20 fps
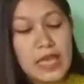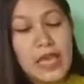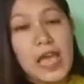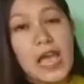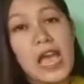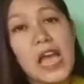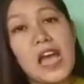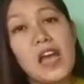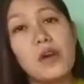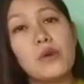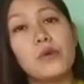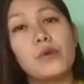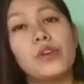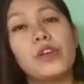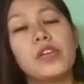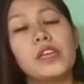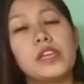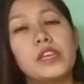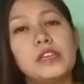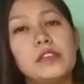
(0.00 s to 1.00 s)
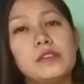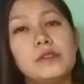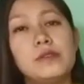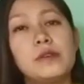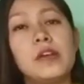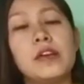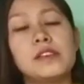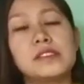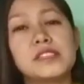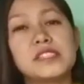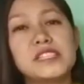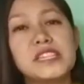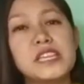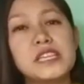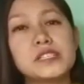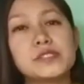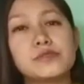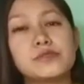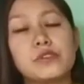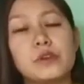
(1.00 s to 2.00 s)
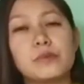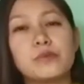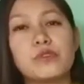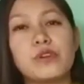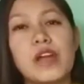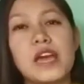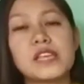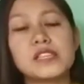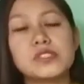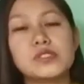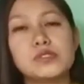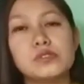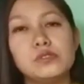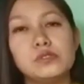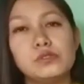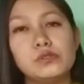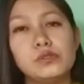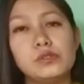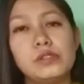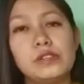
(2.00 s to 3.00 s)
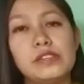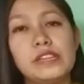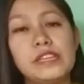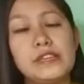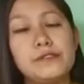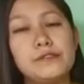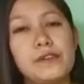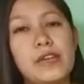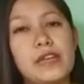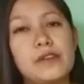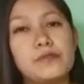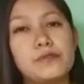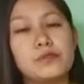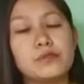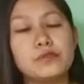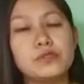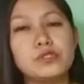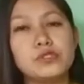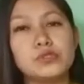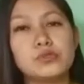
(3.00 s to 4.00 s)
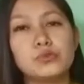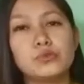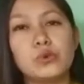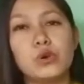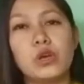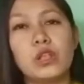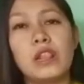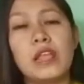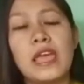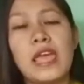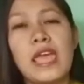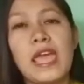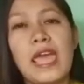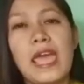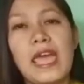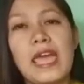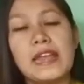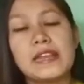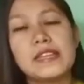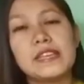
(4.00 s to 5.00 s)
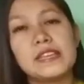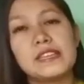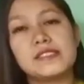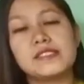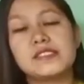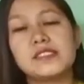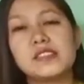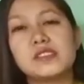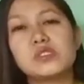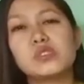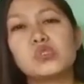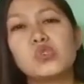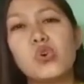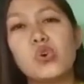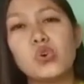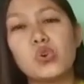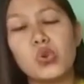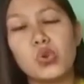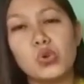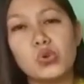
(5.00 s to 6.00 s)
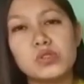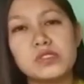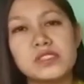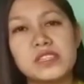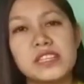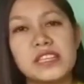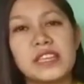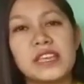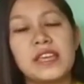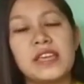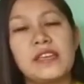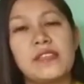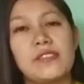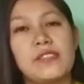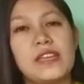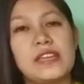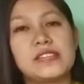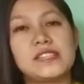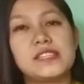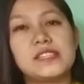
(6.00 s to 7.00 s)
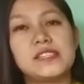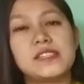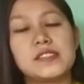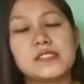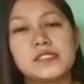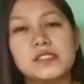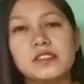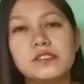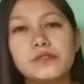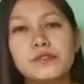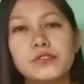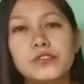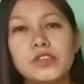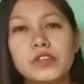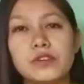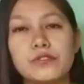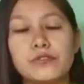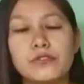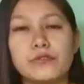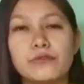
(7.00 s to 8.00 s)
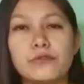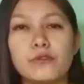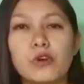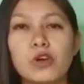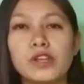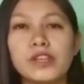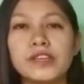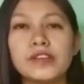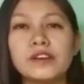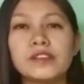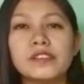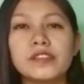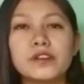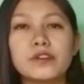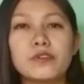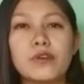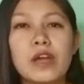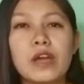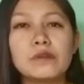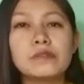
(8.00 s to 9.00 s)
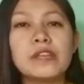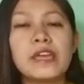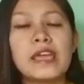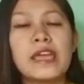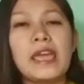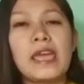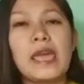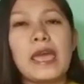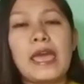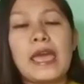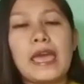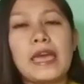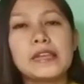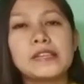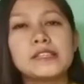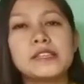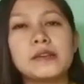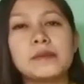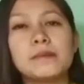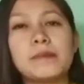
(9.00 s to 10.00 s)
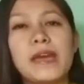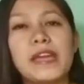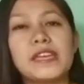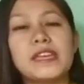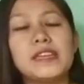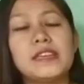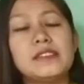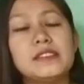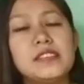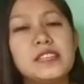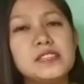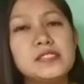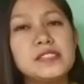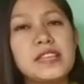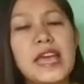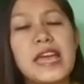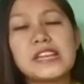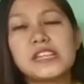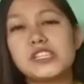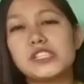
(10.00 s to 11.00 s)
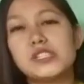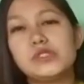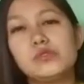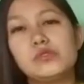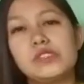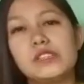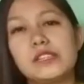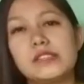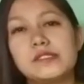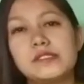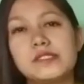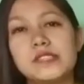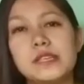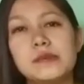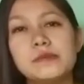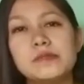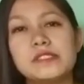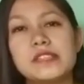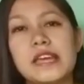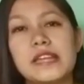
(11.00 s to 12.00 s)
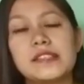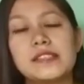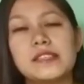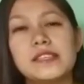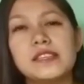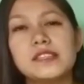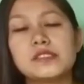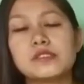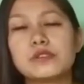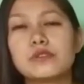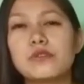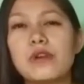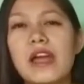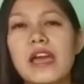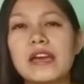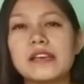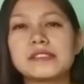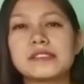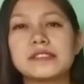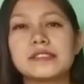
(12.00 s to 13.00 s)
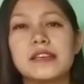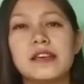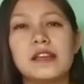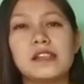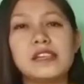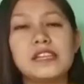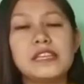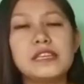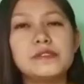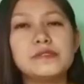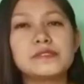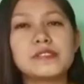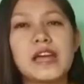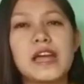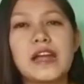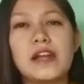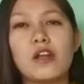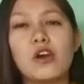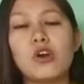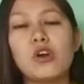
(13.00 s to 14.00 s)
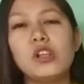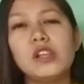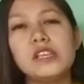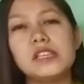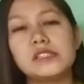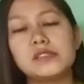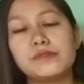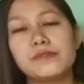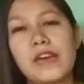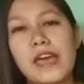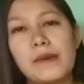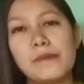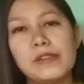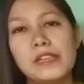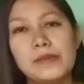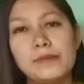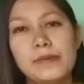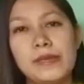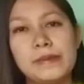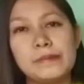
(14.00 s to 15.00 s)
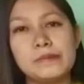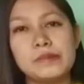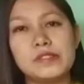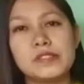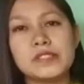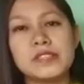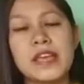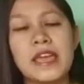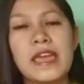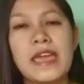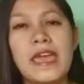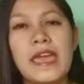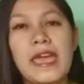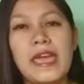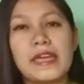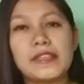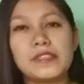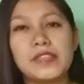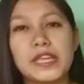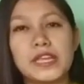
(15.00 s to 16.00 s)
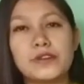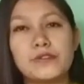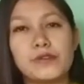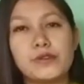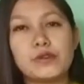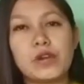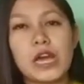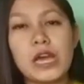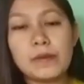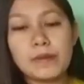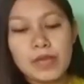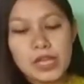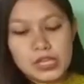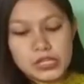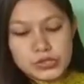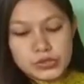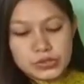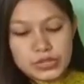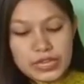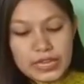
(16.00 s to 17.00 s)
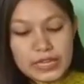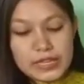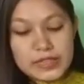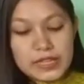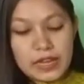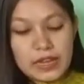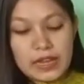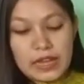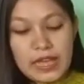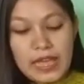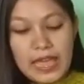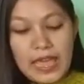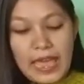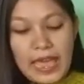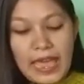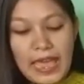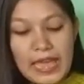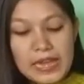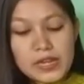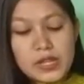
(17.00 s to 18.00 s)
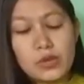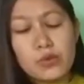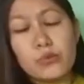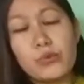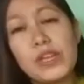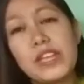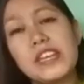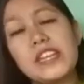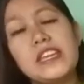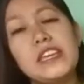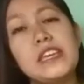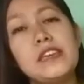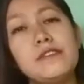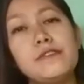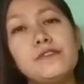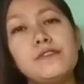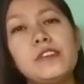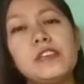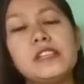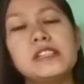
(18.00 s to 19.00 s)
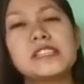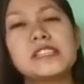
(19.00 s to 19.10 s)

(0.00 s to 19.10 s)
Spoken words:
how he sticks from grass to leaf and fruit to wall, and he sticks so closely that he does not fear from falling on the ground. And by this attitude, it seems that these grass leaves are all his family members, and they grew up together. And when he feels